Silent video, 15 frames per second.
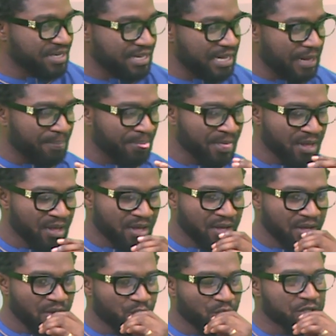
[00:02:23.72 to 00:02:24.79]
media,
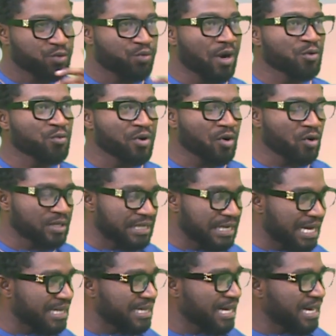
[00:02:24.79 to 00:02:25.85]
which one way or
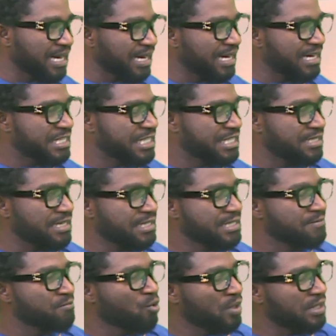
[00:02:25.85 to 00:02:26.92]
the other, it's
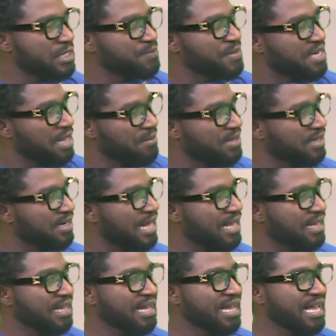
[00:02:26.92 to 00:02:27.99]
it's more or less becoming
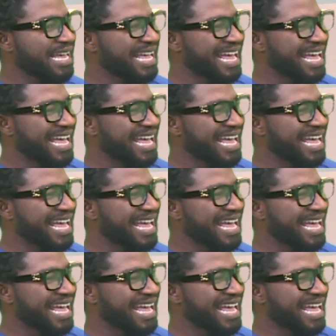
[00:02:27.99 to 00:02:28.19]
like